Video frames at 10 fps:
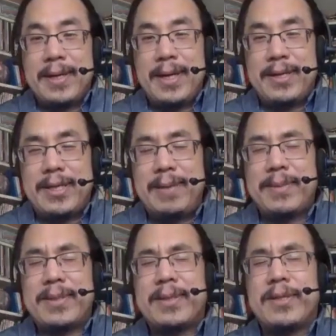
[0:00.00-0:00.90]
It
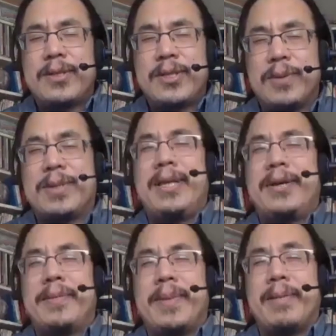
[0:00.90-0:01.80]
seems so
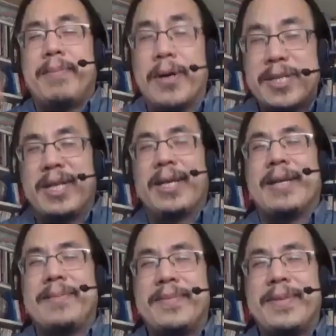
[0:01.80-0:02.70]
clear to me
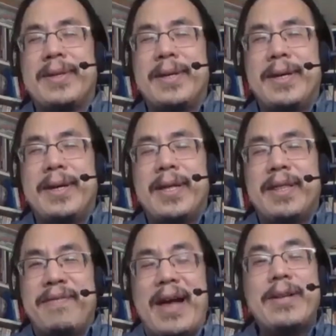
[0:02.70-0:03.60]
personally that
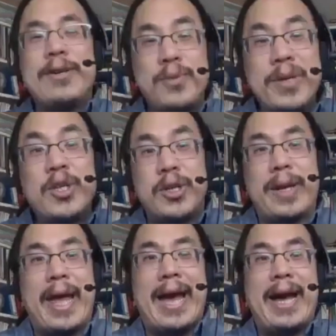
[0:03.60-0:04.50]
the values we
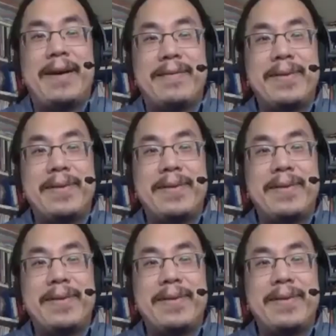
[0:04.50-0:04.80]
should have